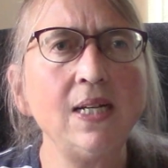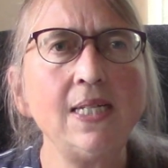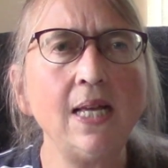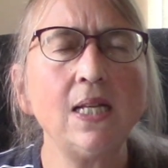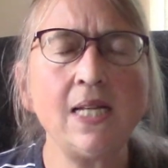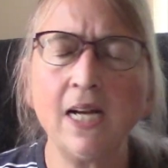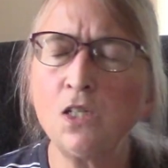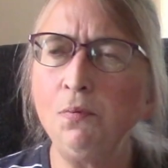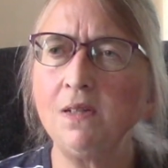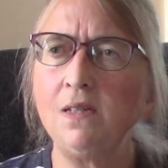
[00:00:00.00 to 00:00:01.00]
I say the
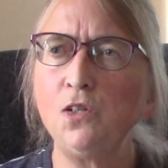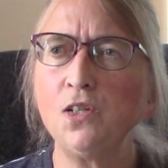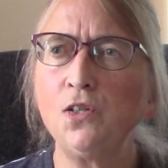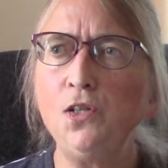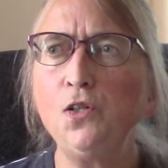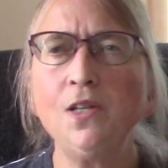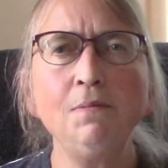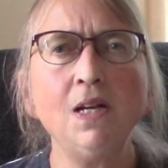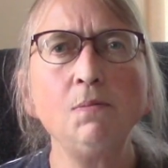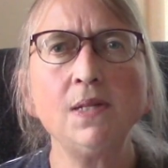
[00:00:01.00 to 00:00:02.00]
text messages too,
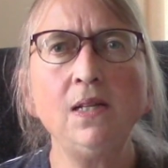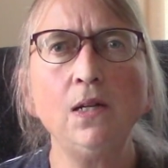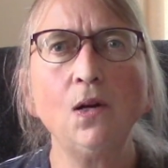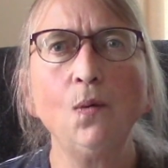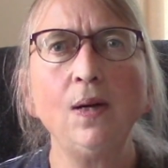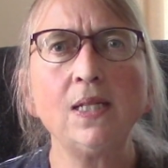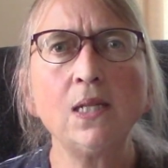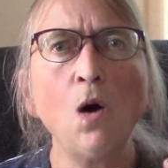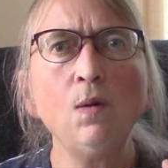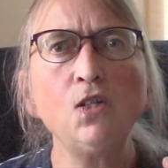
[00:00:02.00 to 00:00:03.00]
sometimes, you know, it's
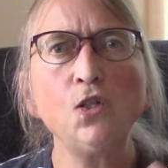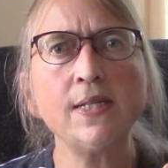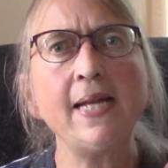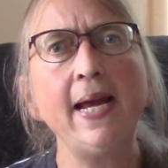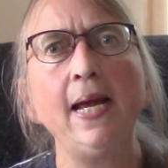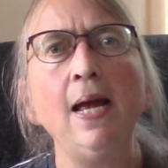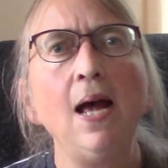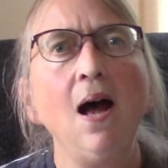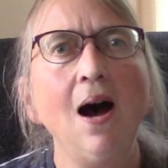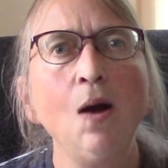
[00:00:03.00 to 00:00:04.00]
always just, hey,
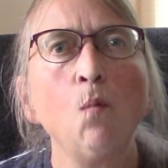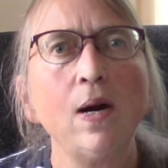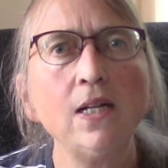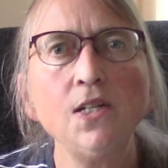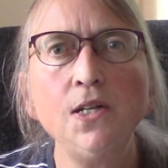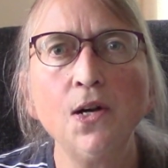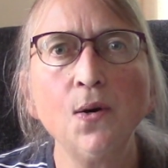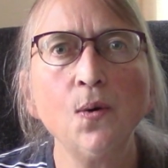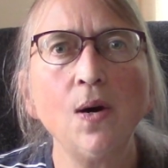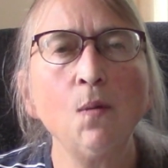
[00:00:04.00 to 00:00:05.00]
I wanted you
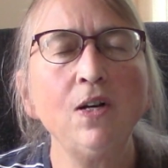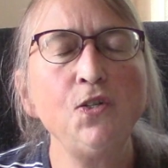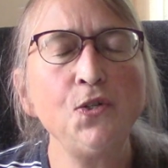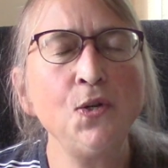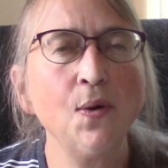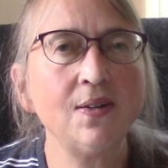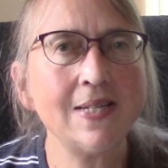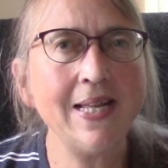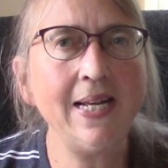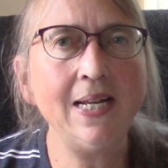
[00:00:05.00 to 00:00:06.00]
to know I was
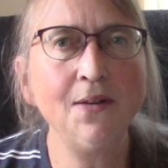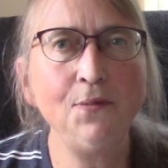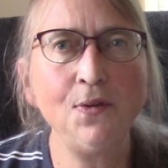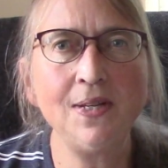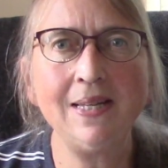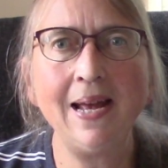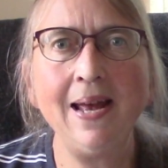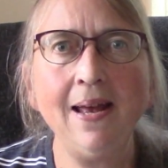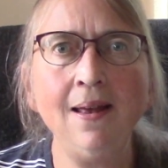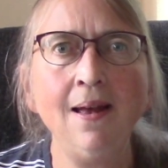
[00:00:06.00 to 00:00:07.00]
thinking of you
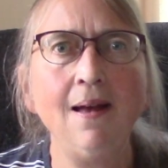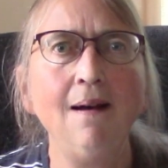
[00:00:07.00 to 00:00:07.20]
today.